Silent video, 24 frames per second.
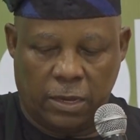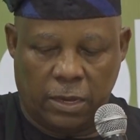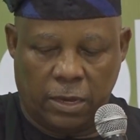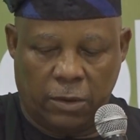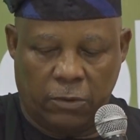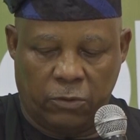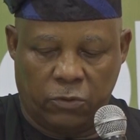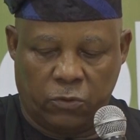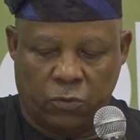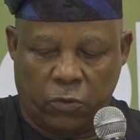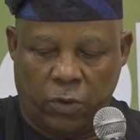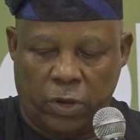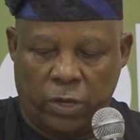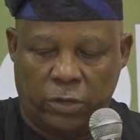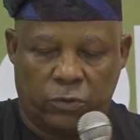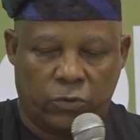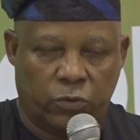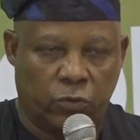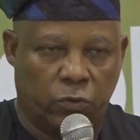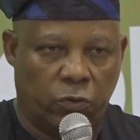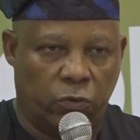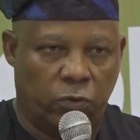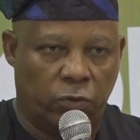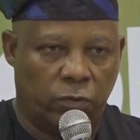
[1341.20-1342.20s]
I was going
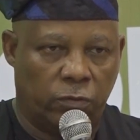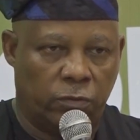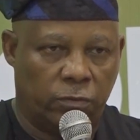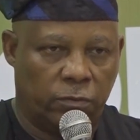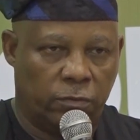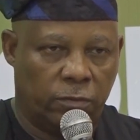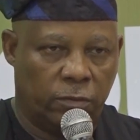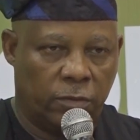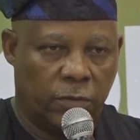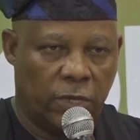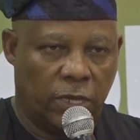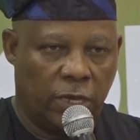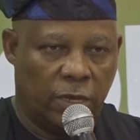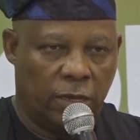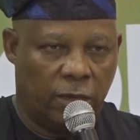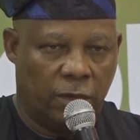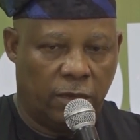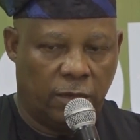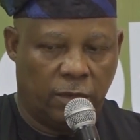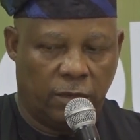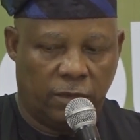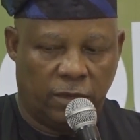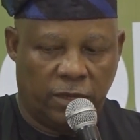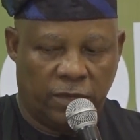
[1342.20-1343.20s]
through
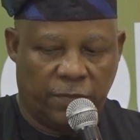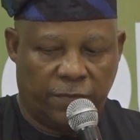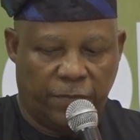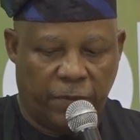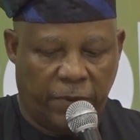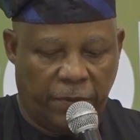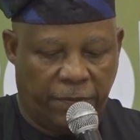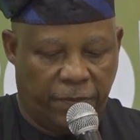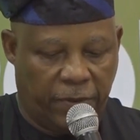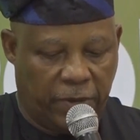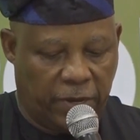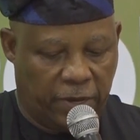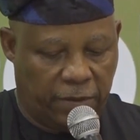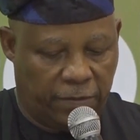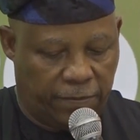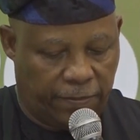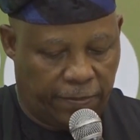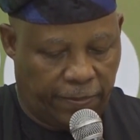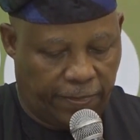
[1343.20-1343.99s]
this paper.